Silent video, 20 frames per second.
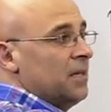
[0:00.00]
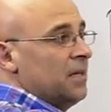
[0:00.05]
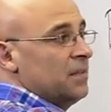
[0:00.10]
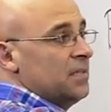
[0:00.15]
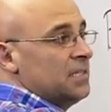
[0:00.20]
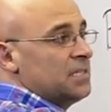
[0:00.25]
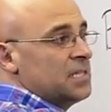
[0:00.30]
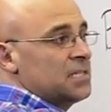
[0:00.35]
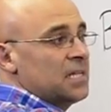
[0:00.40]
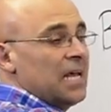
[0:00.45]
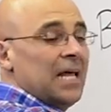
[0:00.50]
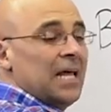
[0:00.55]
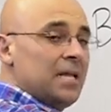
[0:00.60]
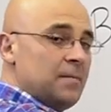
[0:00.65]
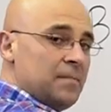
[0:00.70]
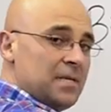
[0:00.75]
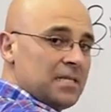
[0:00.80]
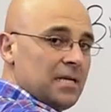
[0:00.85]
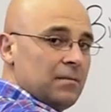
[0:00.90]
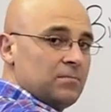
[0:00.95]
This is the
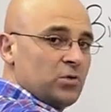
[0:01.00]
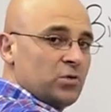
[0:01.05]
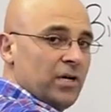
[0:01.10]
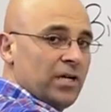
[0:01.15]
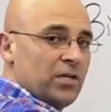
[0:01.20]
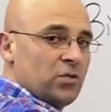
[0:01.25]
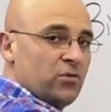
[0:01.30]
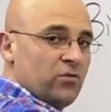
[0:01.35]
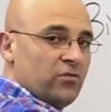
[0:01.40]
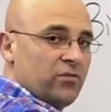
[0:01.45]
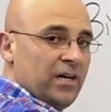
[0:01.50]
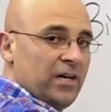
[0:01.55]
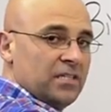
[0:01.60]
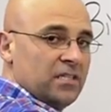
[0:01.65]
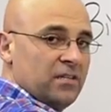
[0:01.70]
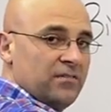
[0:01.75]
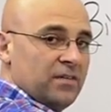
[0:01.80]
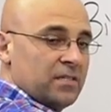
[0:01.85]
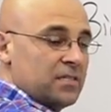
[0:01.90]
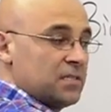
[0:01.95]
element I'm trying to find
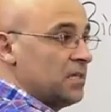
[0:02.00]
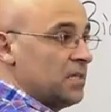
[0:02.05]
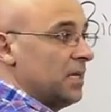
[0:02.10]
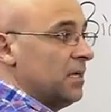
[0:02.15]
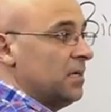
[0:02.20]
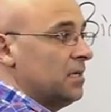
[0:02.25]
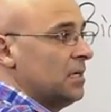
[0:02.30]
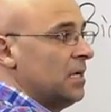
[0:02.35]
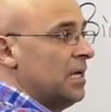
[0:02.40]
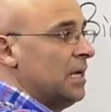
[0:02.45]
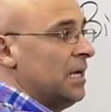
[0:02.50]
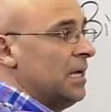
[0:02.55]
if it's there.